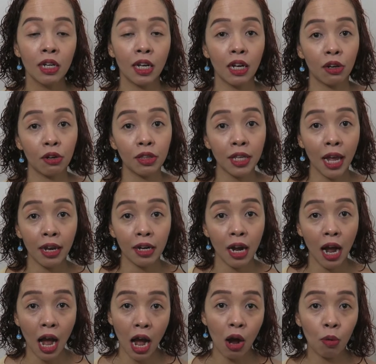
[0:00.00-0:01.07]
nagkaroon tayo
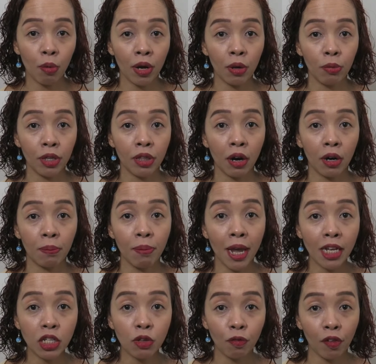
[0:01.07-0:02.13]
ng away with our
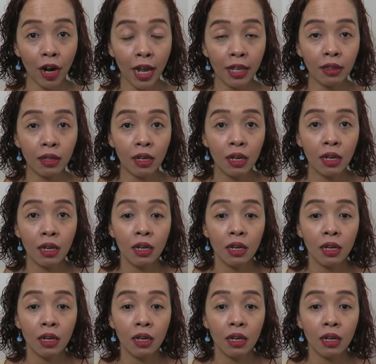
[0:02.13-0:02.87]
best friend,